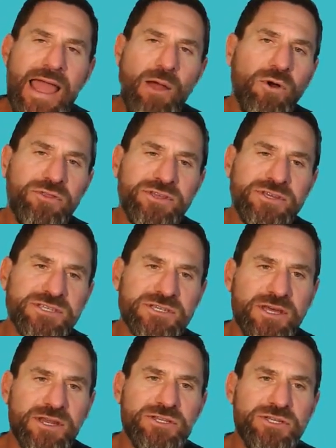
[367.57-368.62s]
And what this
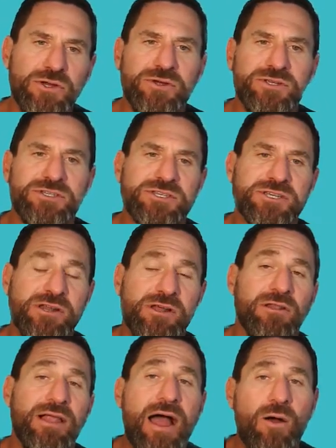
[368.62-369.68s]
is going to do is it's going
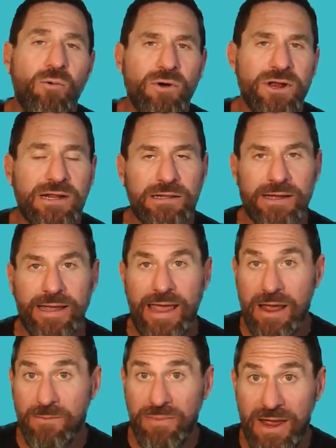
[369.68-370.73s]
to allow one-click
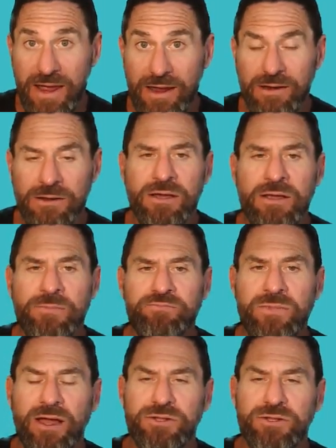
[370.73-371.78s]
campaign
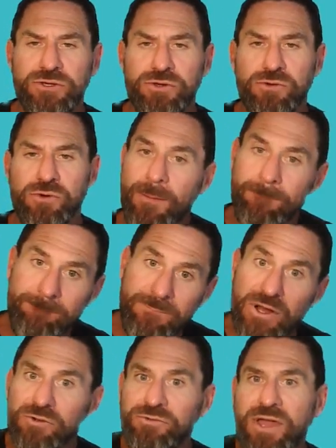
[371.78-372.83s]
to
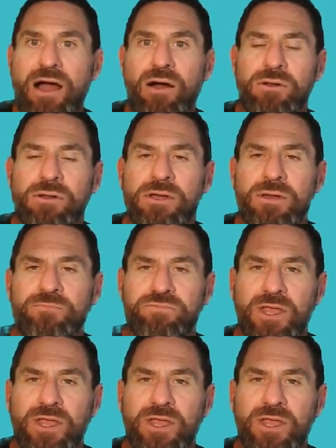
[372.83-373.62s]
build out